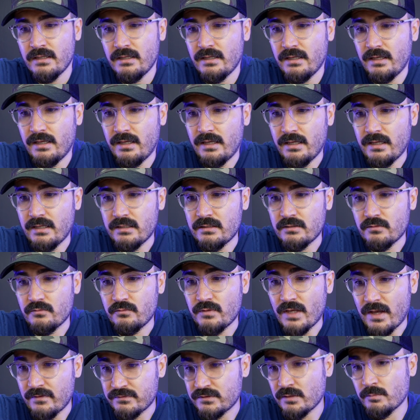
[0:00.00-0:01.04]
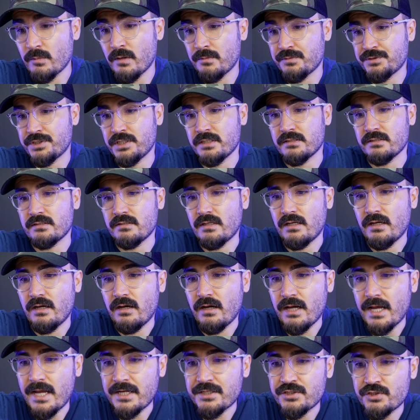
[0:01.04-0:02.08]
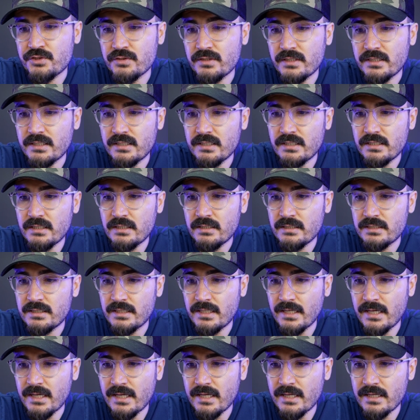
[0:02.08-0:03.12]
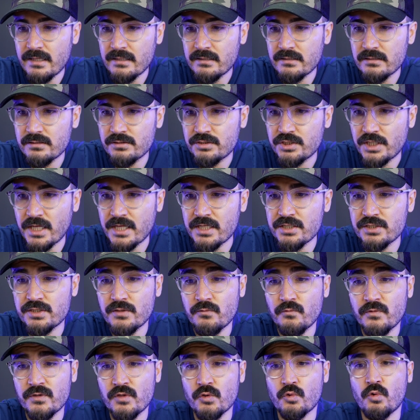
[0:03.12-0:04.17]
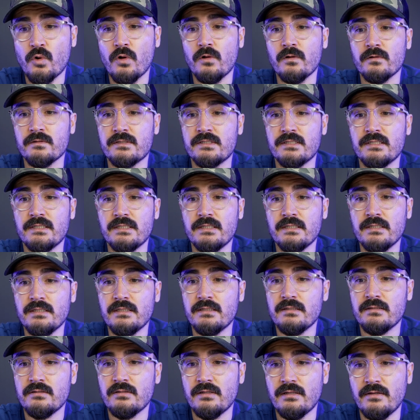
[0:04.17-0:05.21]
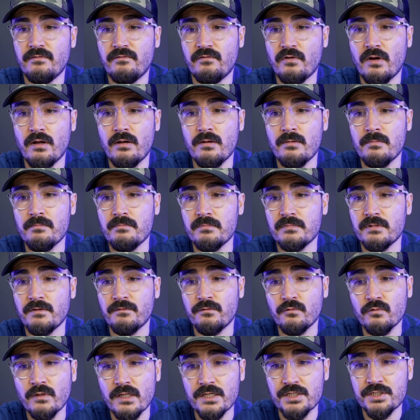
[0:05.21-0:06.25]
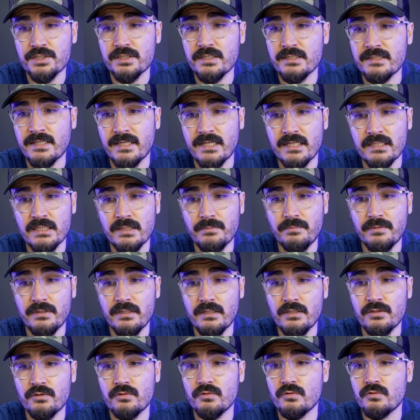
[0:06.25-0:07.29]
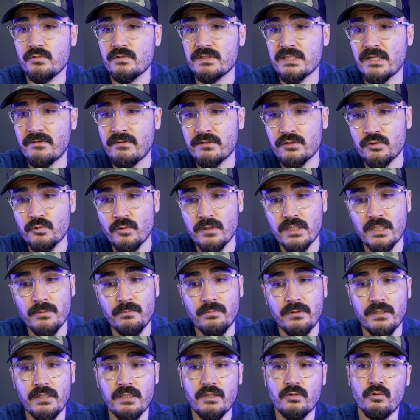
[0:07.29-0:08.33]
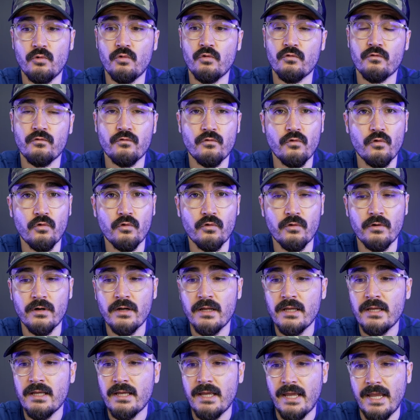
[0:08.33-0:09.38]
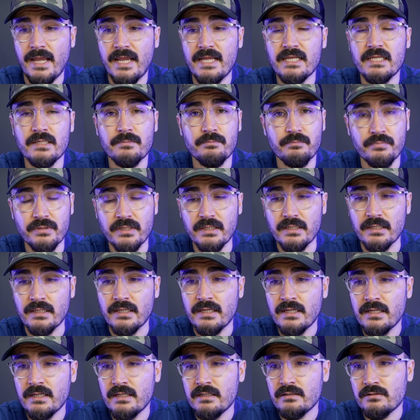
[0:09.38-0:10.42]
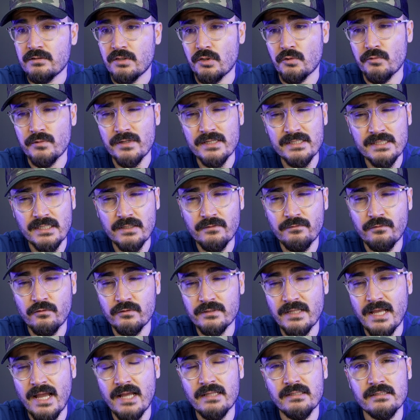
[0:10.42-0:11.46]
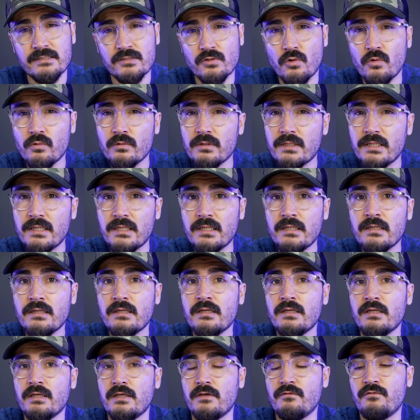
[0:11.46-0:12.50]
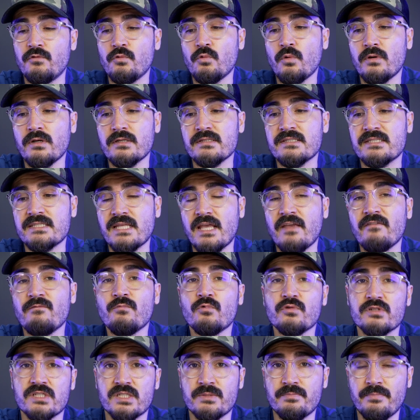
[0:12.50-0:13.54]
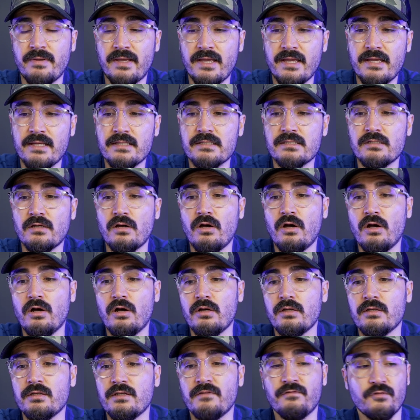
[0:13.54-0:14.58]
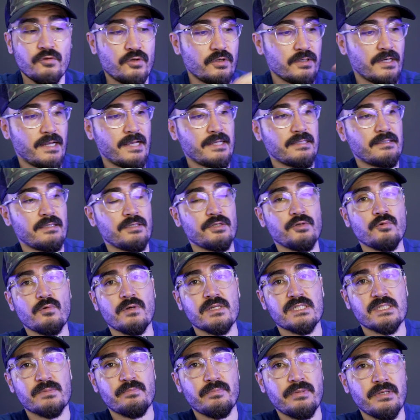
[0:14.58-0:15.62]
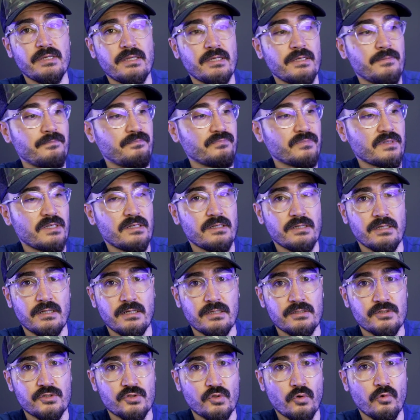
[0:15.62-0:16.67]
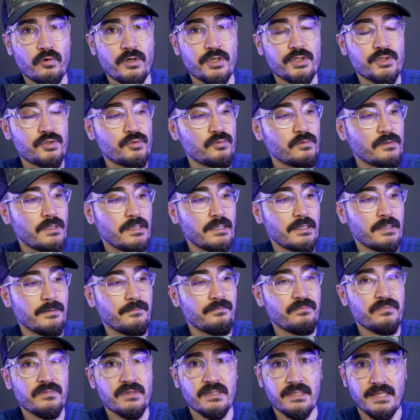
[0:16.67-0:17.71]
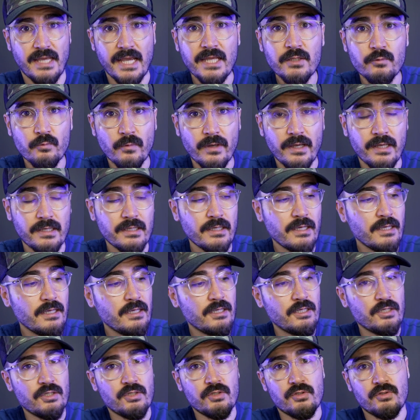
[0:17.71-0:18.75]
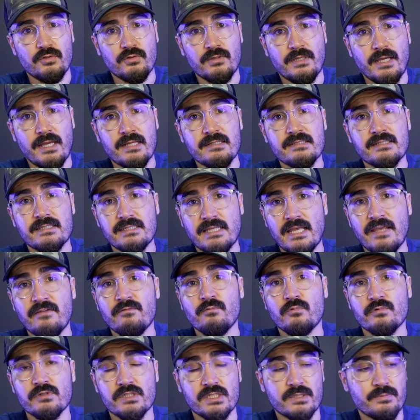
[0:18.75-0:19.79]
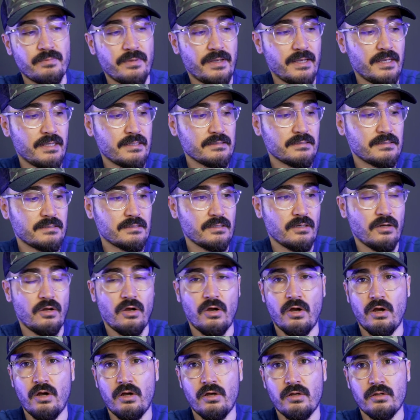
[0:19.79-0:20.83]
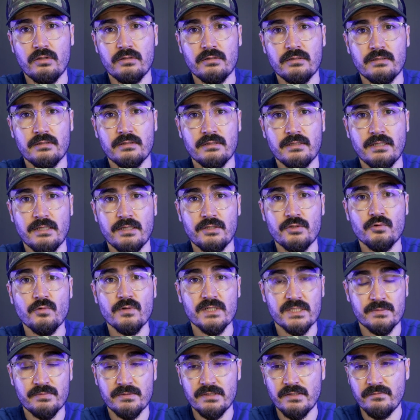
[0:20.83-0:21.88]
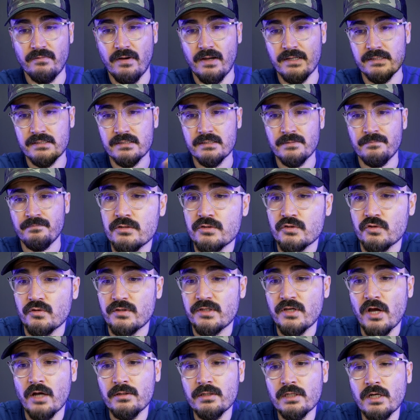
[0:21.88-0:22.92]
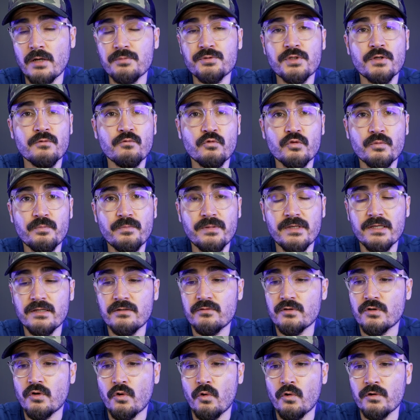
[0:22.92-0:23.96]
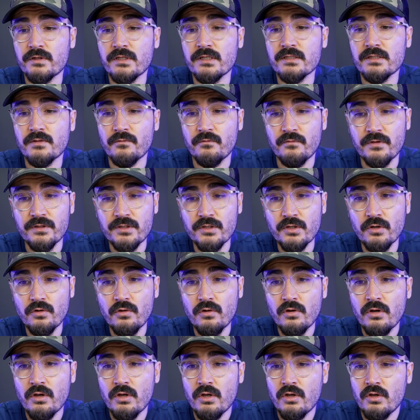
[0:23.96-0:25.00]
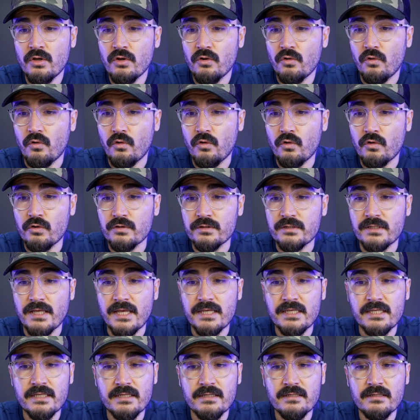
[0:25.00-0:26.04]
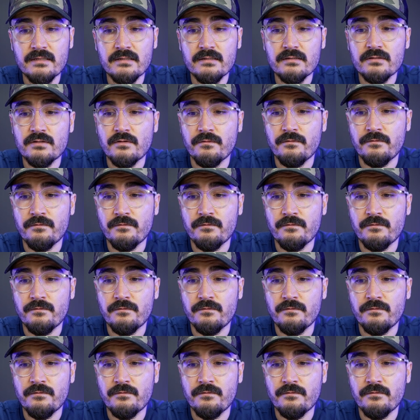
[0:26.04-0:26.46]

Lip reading: And we have some options. I actually can change the video quality from the Full HD 1080p to 720p or 480p. The reason for that is only if you want to save more space if you connect the USB storage to the gateway, you can save more space on the USB device. So the other option would be recording the video or taking the